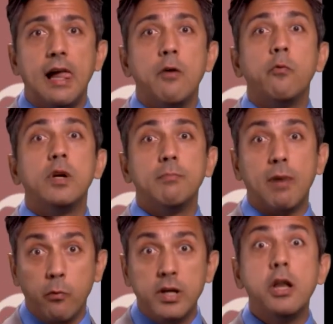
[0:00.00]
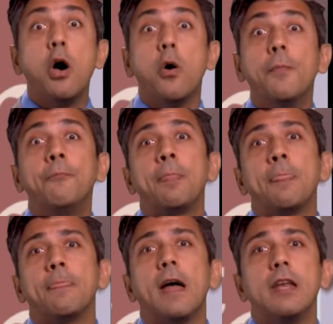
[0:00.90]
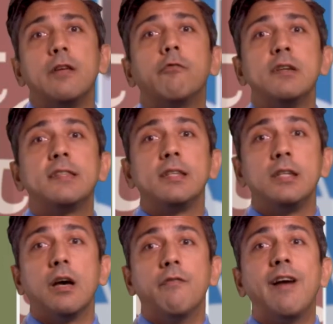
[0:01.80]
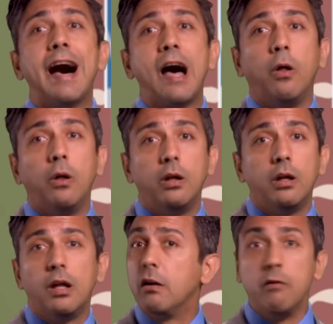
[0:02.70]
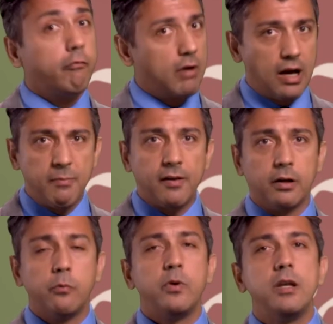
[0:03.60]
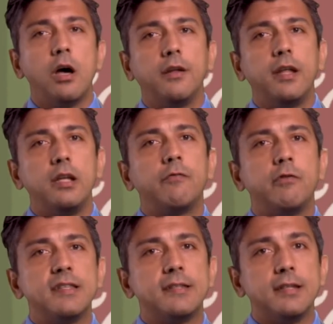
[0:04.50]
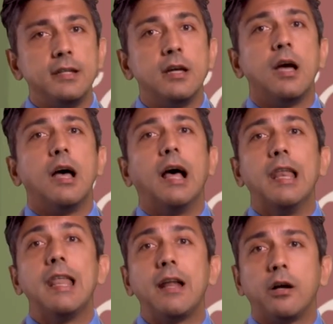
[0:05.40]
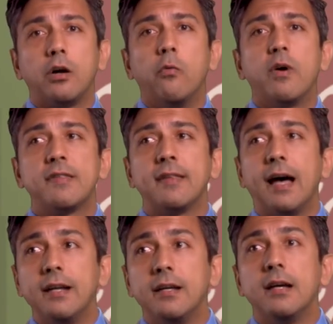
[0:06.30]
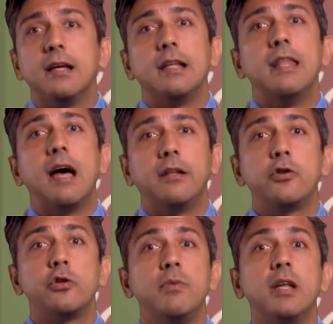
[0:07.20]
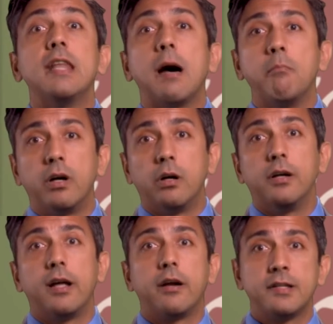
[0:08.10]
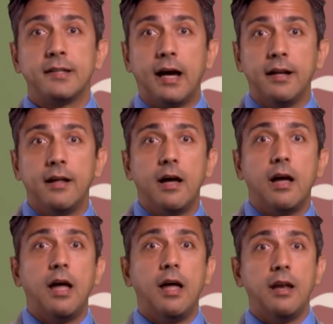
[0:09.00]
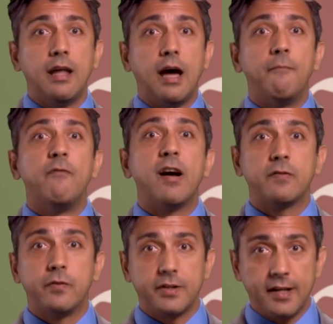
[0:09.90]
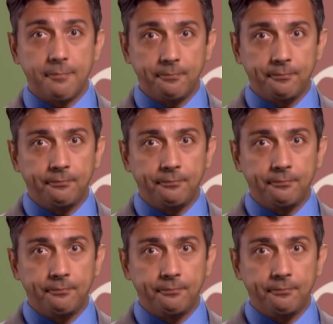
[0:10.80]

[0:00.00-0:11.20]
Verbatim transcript: And we, but we know that if we see a vowel, if, I'm sorry, we know that if we see a letter on one side, then there should be a number on the other side, and uh, vice versa.